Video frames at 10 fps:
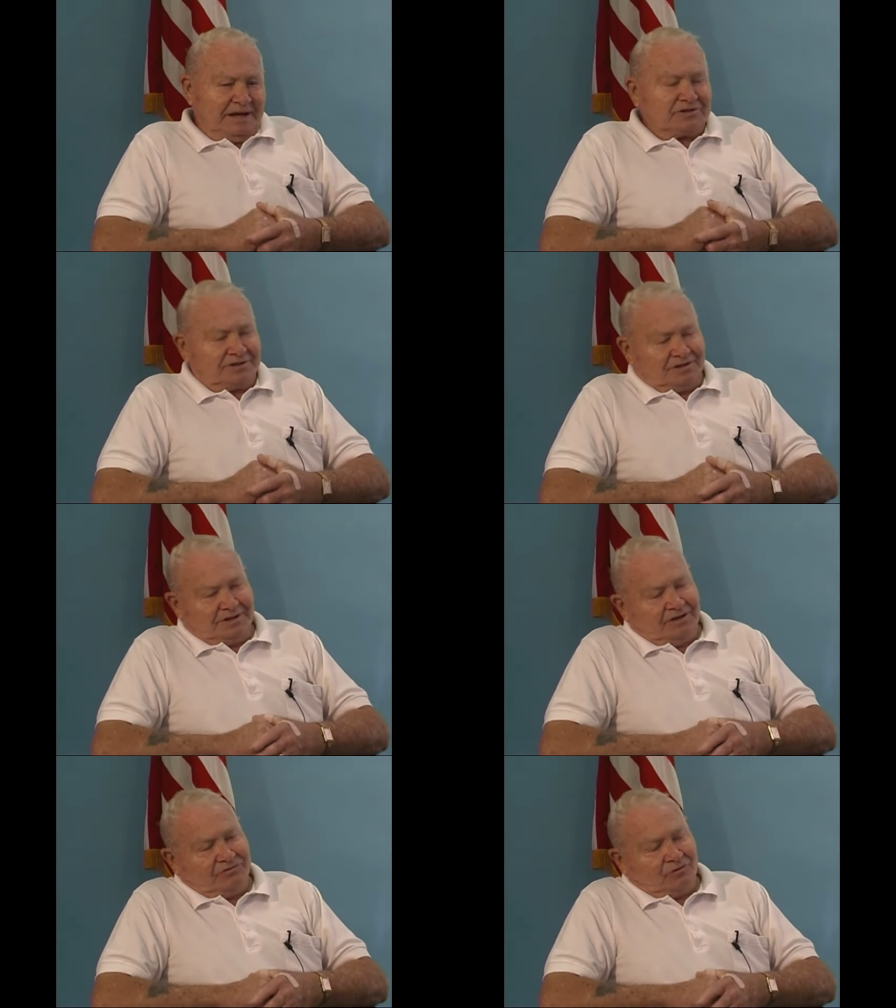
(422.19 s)

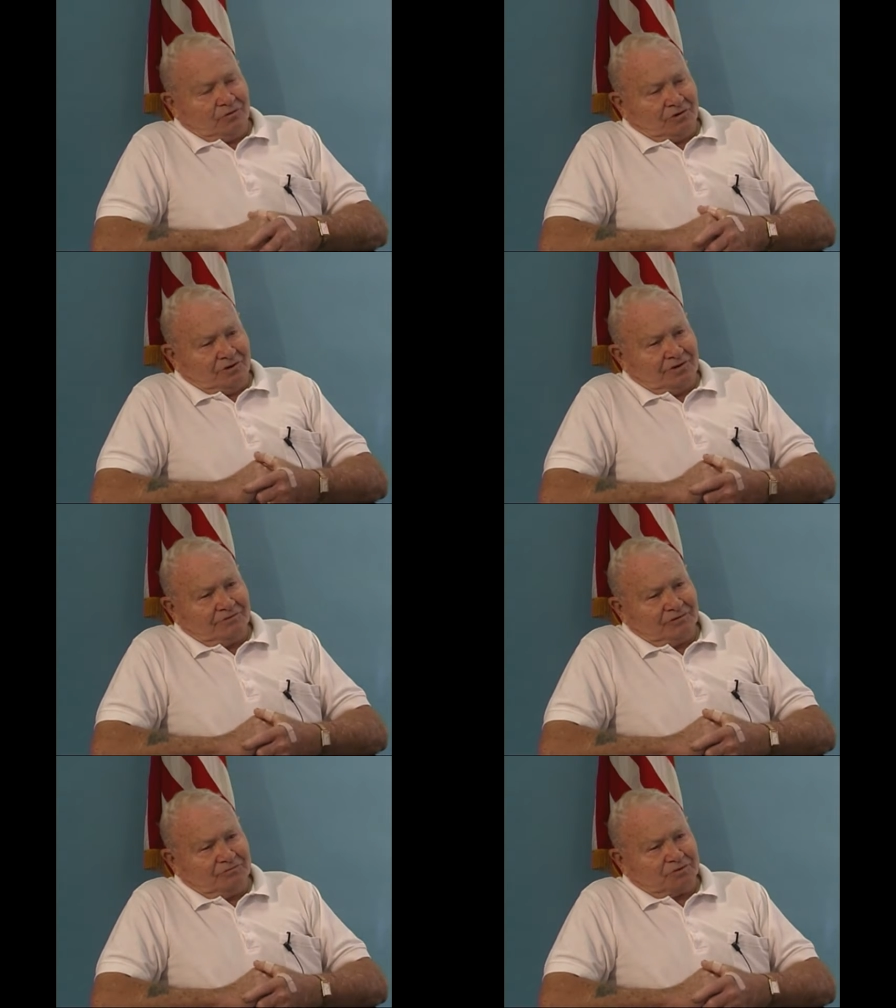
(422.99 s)
patiently for,
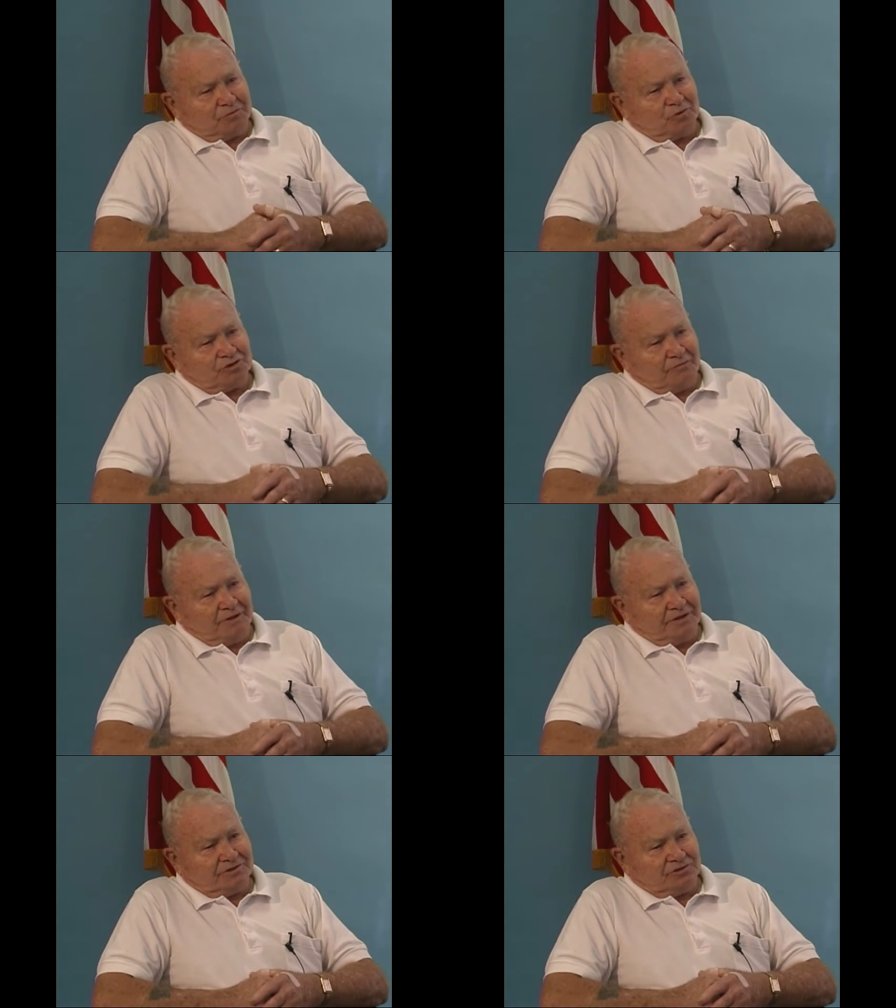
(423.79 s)
we were supposed to have
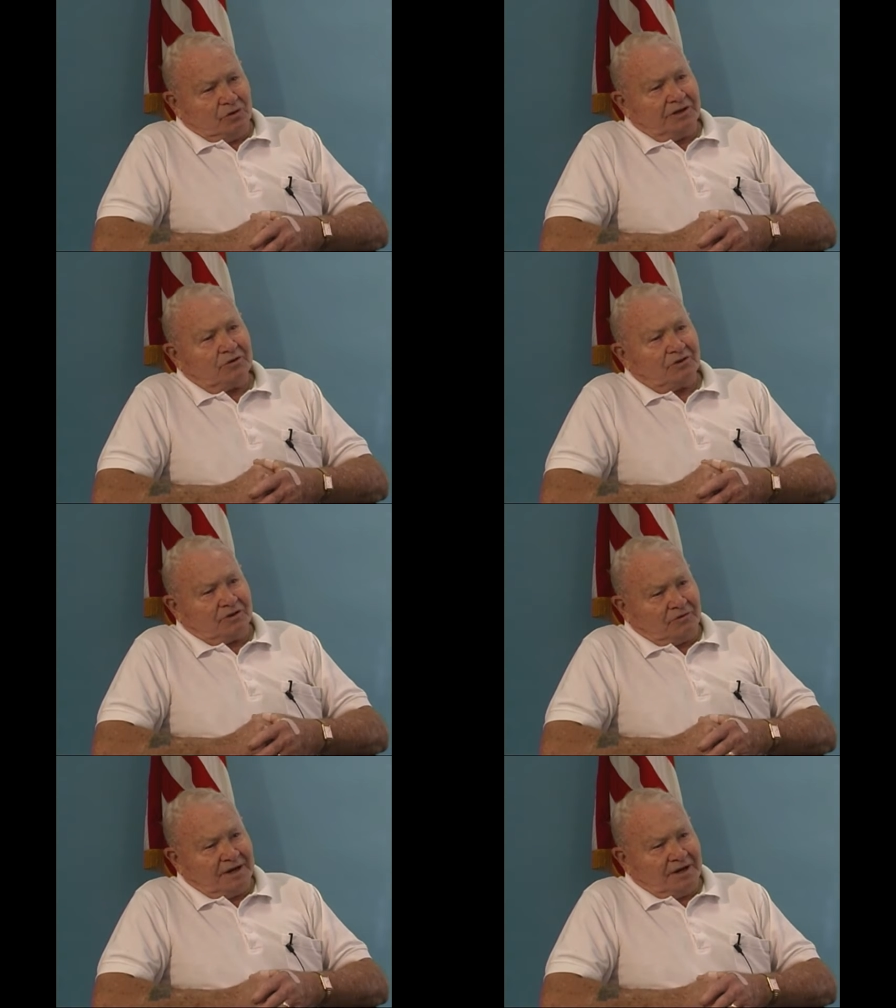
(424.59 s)
been joined on
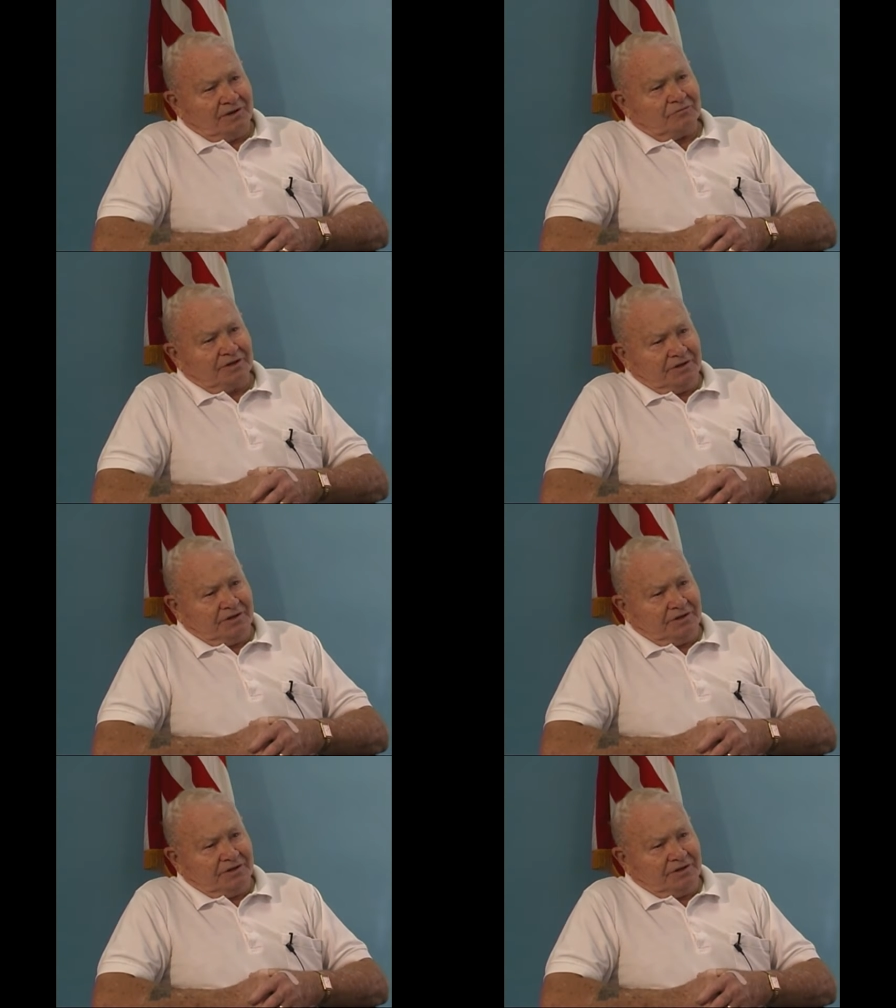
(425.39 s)
the ground.